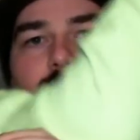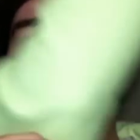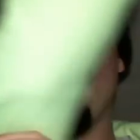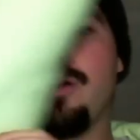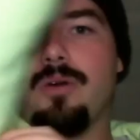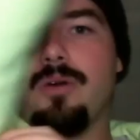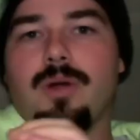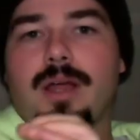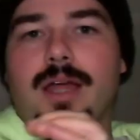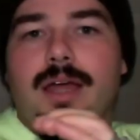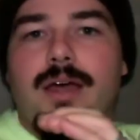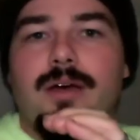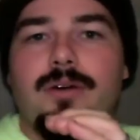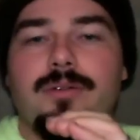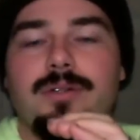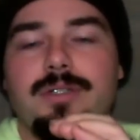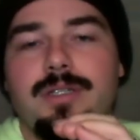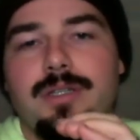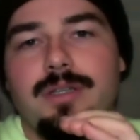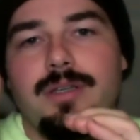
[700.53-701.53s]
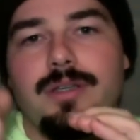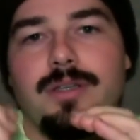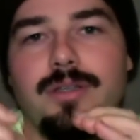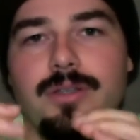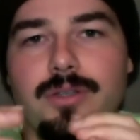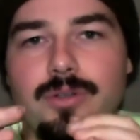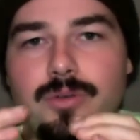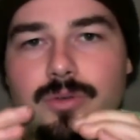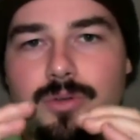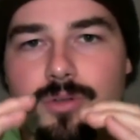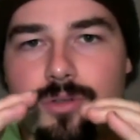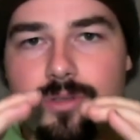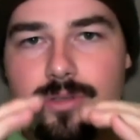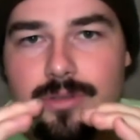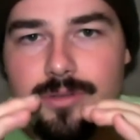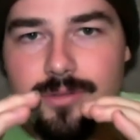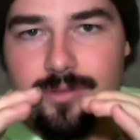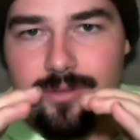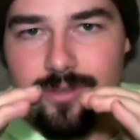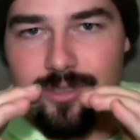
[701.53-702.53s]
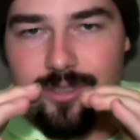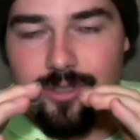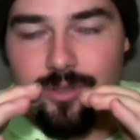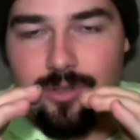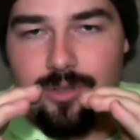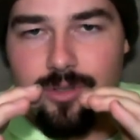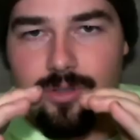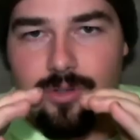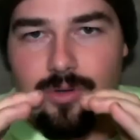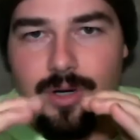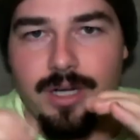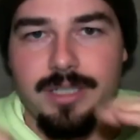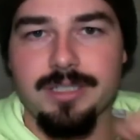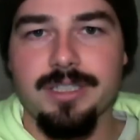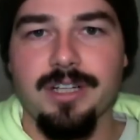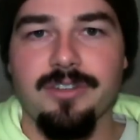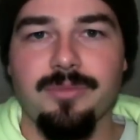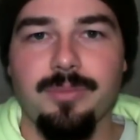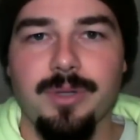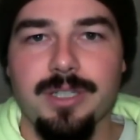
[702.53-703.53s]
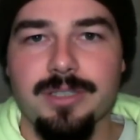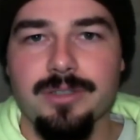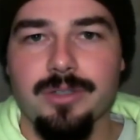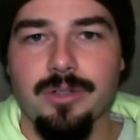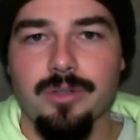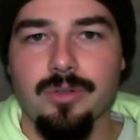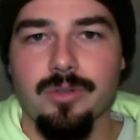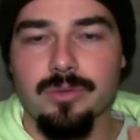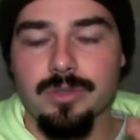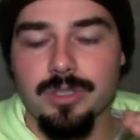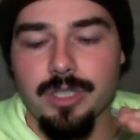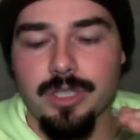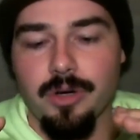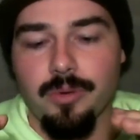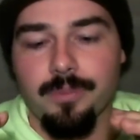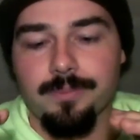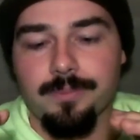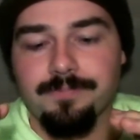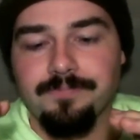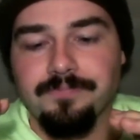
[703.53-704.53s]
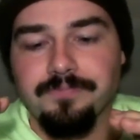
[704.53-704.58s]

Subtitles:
around your crankshaft base circle. So